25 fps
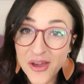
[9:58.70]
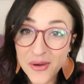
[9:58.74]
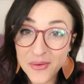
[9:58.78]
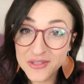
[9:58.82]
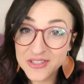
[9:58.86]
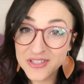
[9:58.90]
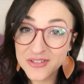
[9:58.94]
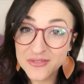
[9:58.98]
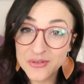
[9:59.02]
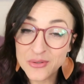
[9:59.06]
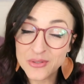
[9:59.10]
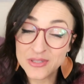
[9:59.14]
They
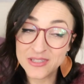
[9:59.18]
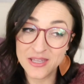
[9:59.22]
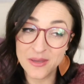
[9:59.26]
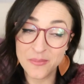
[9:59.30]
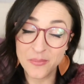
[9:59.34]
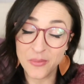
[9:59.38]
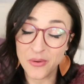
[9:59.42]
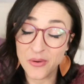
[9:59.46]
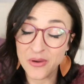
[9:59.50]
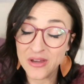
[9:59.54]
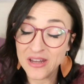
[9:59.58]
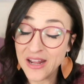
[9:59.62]
always give you a
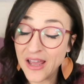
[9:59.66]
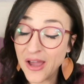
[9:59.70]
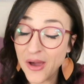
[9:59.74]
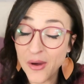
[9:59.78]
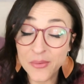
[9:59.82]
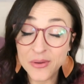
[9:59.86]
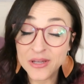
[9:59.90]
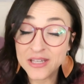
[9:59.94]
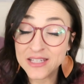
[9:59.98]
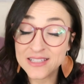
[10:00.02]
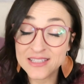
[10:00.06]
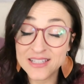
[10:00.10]
sample, and I
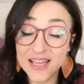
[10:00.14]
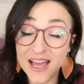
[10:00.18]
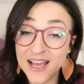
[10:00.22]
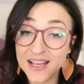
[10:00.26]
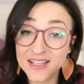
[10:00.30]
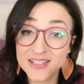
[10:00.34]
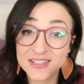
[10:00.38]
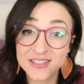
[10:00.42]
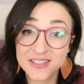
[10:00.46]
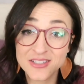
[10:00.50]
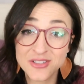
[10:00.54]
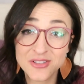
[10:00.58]
always
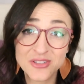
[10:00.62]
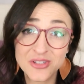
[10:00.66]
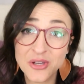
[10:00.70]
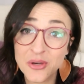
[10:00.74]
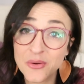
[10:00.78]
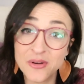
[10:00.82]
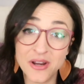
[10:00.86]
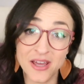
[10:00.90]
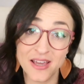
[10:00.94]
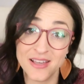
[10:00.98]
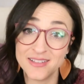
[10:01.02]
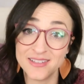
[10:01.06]
ask
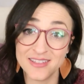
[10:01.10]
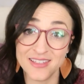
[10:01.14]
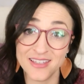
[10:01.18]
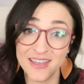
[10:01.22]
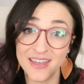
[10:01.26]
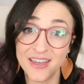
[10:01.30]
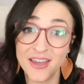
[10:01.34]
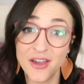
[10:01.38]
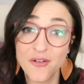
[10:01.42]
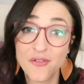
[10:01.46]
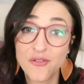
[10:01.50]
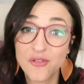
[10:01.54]
so
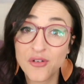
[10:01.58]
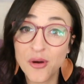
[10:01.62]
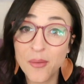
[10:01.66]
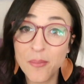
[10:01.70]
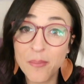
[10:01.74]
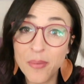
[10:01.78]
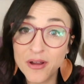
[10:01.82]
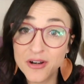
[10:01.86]
nicely for a